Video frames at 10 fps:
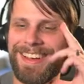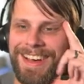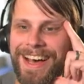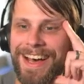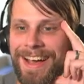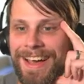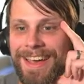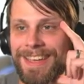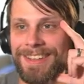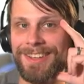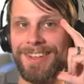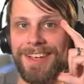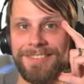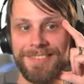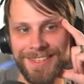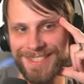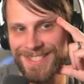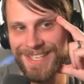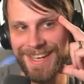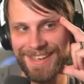I love this
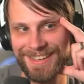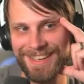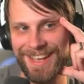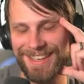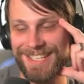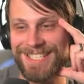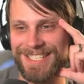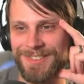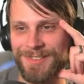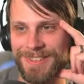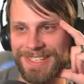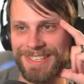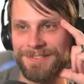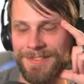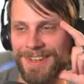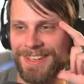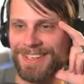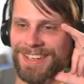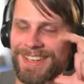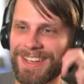deck. This is really fun.
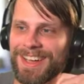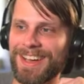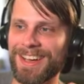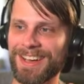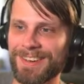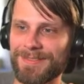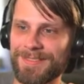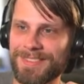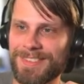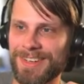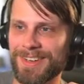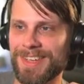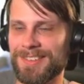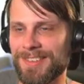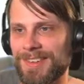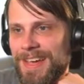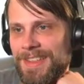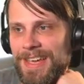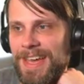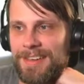Okay, so now
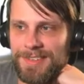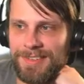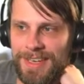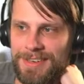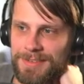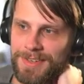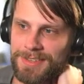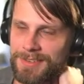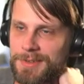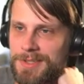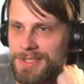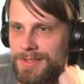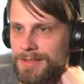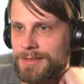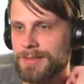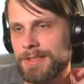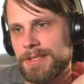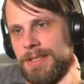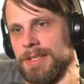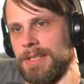they have to sacrifice a creature.
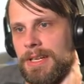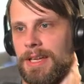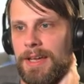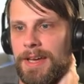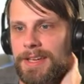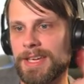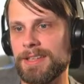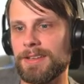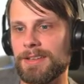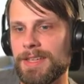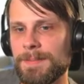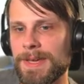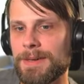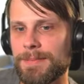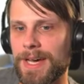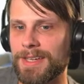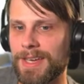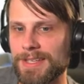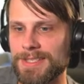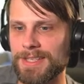Again, keeping in mind,
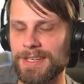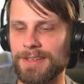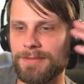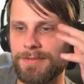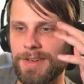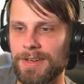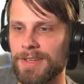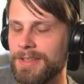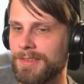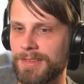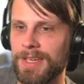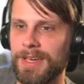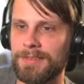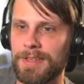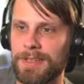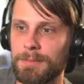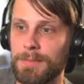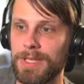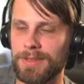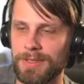guys, they could very easily have like a
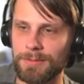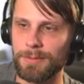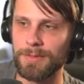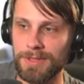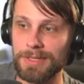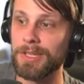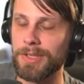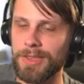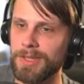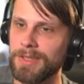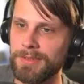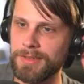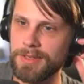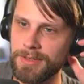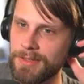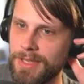million really good things here.